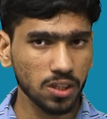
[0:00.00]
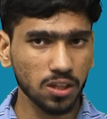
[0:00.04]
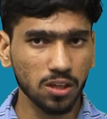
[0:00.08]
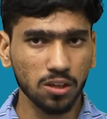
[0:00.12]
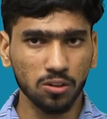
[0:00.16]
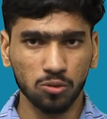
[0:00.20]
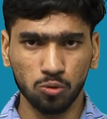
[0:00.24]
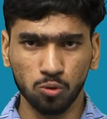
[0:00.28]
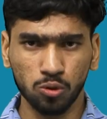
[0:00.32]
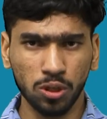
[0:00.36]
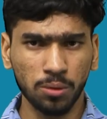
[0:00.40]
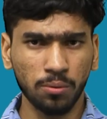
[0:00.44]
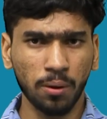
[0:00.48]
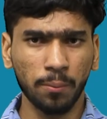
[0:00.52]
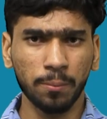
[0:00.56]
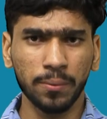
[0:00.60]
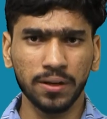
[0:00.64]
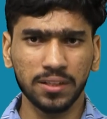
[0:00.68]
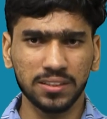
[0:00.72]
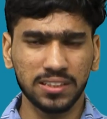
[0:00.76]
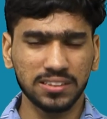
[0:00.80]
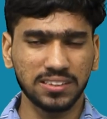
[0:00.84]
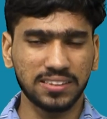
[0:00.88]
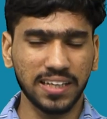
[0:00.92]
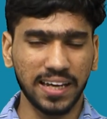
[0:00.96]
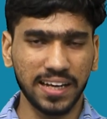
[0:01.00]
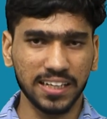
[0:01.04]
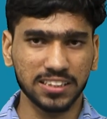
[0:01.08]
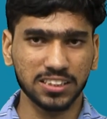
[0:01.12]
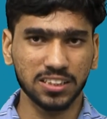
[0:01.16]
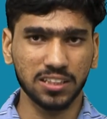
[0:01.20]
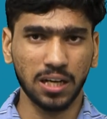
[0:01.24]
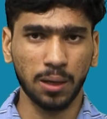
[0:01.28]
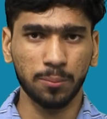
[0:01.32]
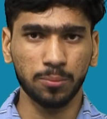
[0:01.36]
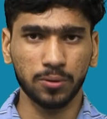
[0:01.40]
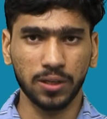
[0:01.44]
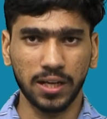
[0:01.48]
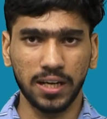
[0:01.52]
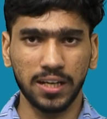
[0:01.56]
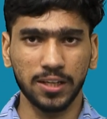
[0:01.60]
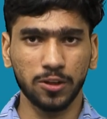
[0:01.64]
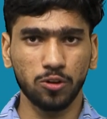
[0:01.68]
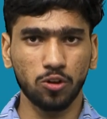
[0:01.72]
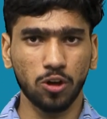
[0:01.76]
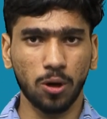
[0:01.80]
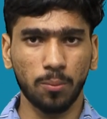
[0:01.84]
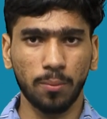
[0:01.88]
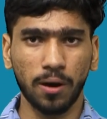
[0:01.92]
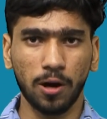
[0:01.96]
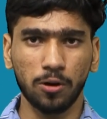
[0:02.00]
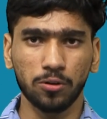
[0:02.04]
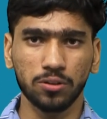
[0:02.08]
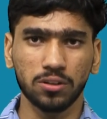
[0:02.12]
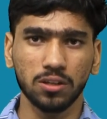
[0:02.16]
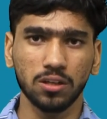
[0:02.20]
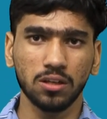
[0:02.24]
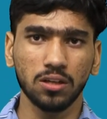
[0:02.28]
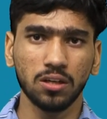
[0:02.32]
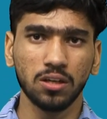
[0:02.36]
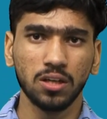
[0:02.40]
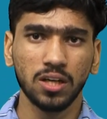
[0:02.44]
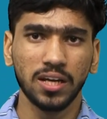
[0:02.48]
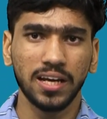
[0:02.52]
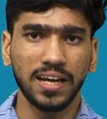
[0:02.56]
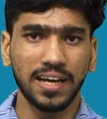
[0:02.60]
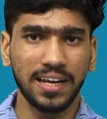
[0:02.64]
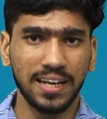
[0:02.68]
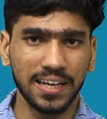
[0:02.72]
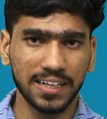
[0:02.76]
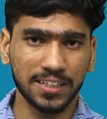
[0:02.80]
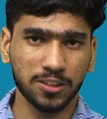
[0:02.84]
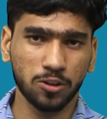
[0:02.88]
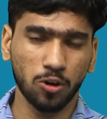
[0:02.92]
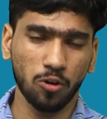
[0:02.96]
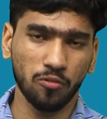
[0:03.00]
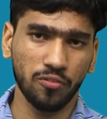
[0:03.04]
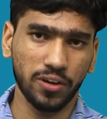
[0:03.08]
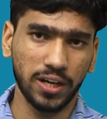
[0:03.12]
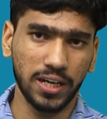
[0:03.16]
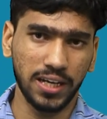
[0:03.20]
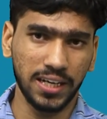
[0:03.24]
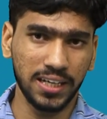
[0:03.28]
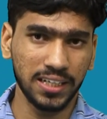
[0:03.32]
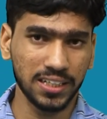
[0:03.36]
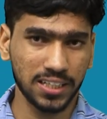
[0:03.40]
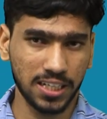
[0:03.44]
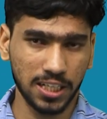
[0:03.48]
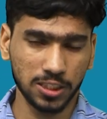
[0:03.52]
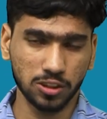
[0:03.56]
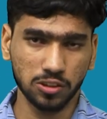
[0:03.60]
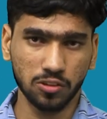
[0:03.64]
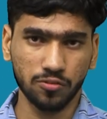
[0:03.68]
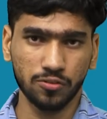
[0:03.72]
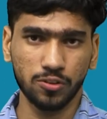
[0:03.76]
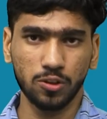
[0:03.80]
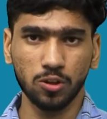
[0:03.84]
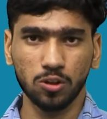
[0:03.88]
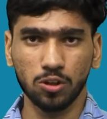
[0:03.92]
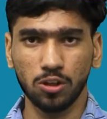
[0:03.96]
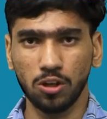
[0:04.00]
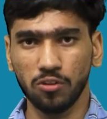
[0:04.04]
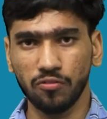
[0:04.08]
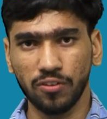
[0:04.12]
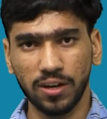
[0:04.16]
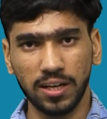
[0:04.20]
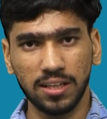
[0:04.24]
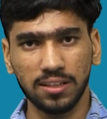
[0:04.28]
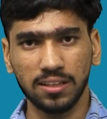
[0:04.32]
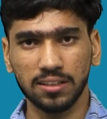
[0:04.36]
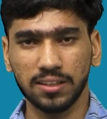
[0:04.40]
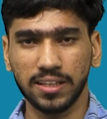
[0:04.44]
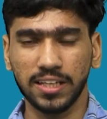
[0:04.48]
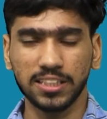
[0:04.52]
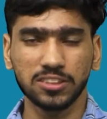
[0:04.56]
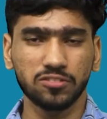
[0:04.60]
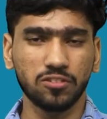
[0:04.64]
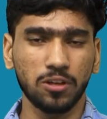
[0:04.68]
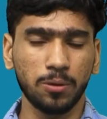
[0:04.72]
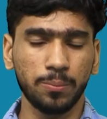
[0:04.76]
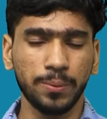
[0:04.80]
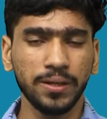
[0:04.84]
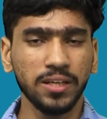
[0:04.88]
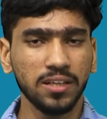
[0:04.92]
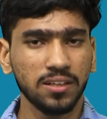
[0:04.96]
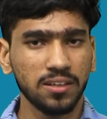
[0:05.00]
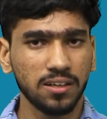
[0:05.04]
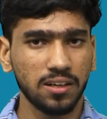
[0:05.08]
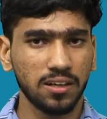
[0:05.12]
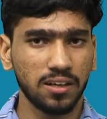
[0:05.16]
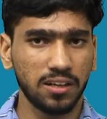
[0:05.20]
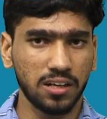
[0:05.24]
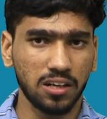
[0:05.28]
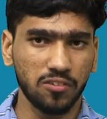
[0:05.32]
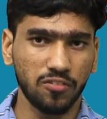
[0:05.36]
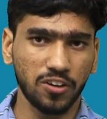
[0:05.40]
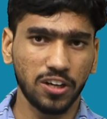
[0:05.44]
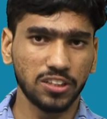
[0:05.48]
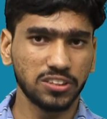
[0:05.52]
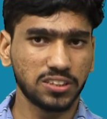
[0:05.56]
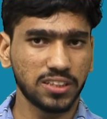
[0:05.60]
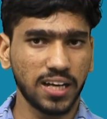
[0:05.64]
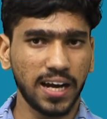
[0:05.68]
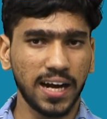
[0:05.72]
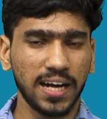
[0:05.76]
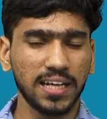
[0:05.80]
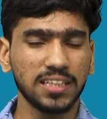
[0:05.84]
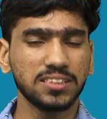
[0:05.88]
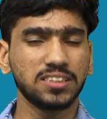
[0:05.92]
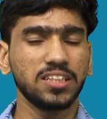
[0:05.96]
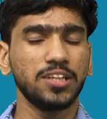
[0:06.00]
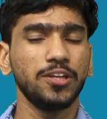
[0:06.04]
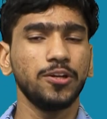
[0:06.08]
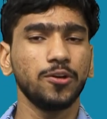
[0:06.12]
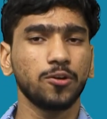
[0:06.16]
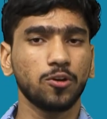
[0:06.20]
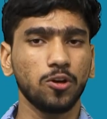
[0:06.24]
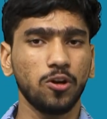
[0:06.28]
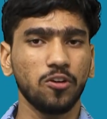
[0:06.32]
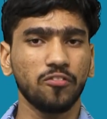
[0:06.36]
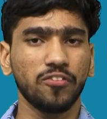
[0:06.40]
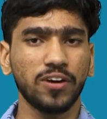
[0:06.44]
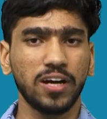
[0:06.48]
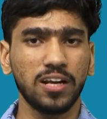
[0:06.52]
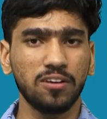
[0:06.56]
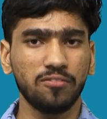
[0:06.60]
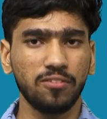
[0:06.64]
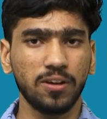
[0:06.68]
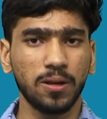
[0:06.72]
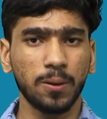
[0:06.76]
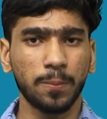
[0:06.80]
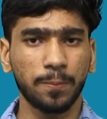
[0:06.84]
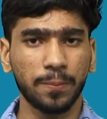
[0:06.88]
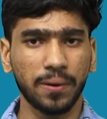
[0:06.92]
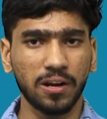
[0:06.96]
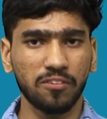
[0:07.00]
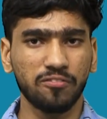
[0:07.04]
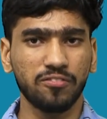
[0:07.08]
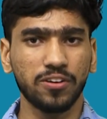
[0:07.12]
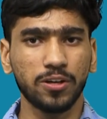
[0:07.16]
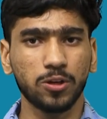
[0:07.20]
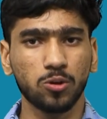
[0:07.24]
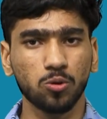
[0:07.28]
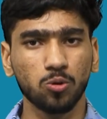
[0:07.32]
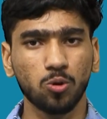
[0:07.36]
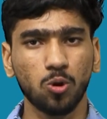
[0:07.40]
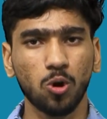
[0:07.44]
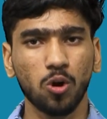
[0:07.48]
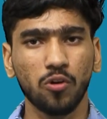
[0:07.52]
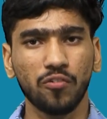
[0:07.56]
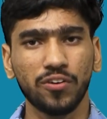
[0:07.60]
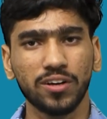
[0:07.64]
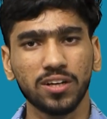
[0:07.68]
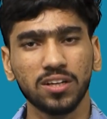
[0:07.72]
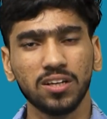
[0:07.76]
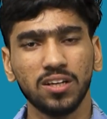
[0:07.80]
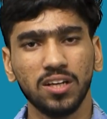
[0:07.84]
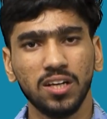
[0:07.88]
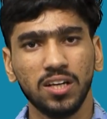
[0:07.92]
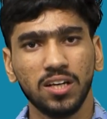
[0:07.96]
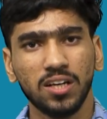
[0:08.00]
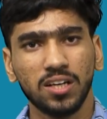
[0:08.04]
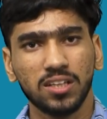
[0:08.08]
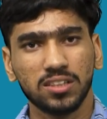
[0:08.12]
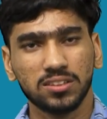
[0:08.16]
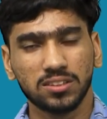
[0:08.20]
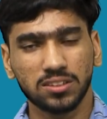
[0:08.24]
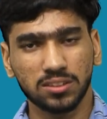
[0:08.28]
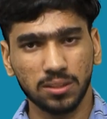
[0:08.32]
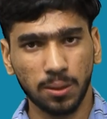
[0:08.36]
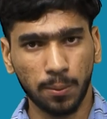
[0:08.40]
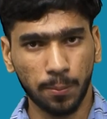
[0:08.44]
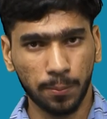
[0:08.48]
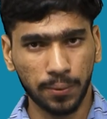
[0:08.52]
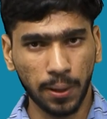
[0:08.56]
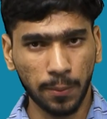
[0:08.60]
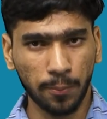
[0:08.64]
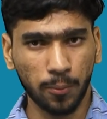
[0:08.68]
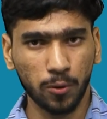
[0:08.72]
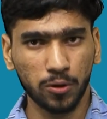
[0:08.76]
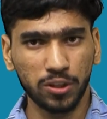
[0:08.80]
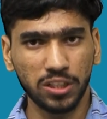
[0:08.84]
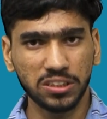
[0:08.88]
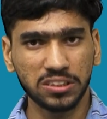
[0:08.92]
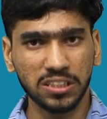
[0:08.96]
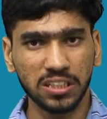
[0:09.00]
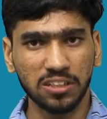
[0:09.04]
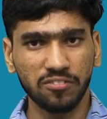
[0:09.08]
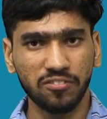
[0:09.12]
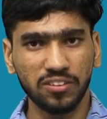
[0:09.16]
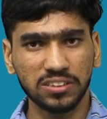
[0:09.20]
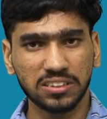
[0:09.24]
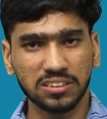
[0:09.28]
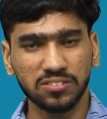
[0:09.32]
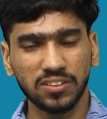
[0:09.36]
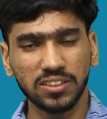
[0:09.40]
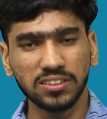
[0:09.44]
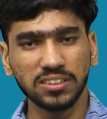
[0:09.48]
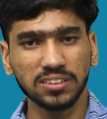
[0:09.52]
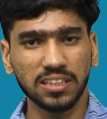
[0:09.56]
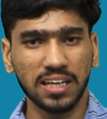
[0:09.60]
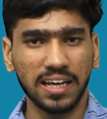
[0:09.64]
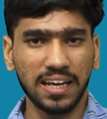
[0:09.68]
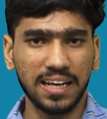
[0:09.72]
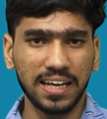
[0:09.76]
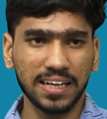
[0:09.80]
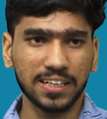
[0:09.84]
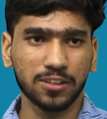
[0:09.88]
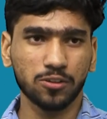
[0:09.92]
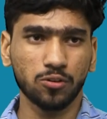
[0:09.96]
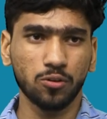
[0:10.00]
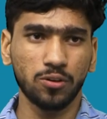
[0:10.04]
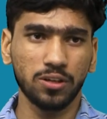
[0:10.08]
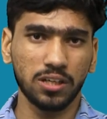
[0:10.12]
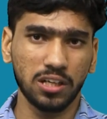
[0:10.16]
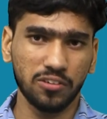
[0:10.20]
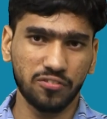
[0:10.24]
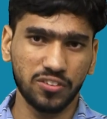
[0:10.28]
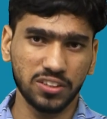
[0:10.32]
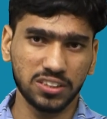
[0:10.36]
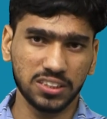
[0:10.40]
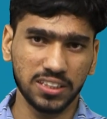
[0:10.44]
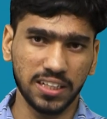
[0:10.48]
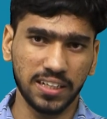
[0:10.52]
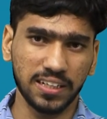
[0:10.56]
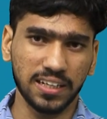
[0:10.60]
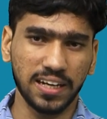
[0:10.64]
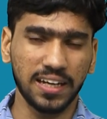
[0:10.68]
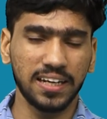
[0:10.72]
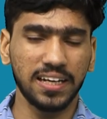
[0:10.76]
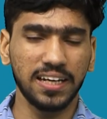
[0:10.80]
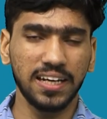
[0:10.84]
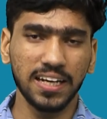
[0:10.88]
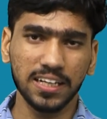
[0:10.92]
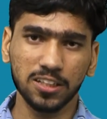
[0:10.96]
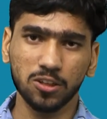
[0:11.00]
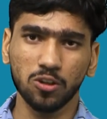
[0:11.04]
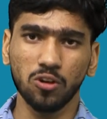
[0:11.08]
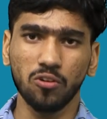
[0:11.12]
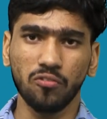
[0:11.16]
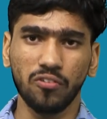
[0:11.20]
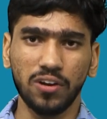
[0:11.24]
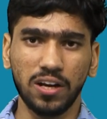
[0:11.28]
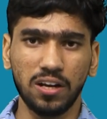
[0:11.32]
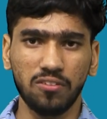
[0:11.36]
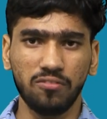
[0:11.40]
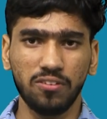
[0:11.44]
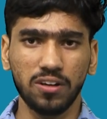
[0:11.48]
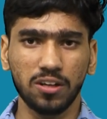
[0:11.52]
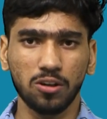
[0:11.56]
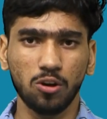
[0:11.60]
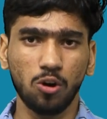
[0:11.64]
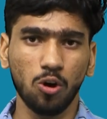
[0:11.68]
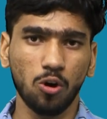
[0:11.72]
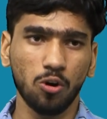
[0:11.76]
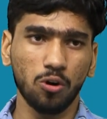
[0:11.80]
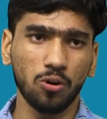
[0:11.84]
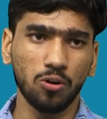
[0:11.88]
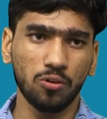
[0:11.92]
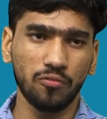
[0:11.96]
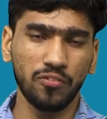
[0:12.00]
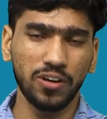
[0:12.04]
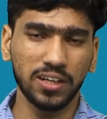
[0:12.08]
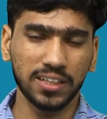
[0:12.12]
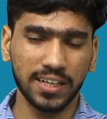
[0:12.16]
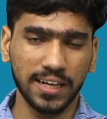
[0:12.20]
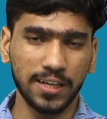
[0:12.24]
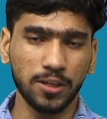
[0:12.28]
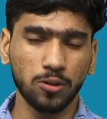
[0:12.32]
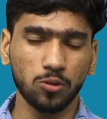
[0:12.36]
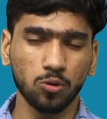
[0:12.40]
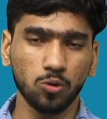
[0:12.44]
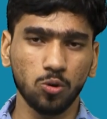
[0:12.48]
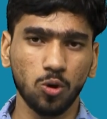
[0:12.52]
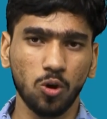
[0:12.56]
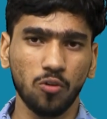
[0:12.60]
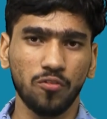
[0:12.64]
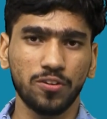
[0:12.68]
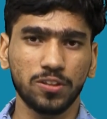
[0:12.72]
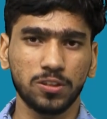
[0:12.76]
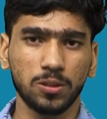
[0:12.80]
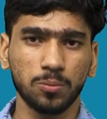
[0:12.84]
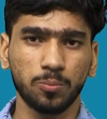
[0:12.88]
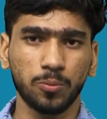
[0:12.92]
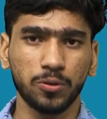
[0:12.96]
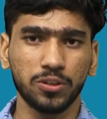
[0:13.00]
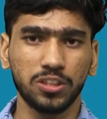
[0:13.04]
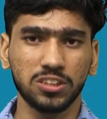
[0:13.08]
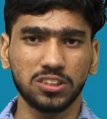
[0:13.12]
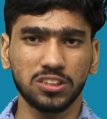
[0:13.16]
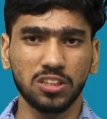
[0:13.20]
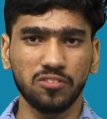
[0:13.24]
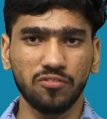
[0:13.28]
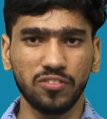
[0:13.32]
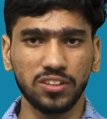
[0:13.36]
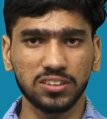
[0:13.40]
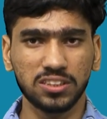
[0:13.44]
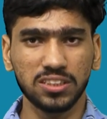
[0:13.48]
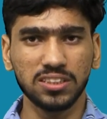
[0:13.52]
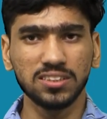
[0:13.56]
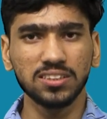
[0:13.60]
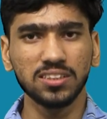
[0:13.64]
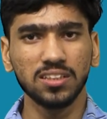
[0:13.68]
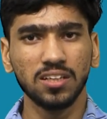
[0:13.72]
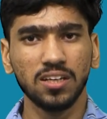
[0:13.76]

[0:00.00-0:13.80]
Do remember this direction I am telling you about the electrophile. In case of nucleophile, the things will be reversed, as the nucleophile will prefer to go over the position which is electron deficient, and electrophile will tend to go over the position which is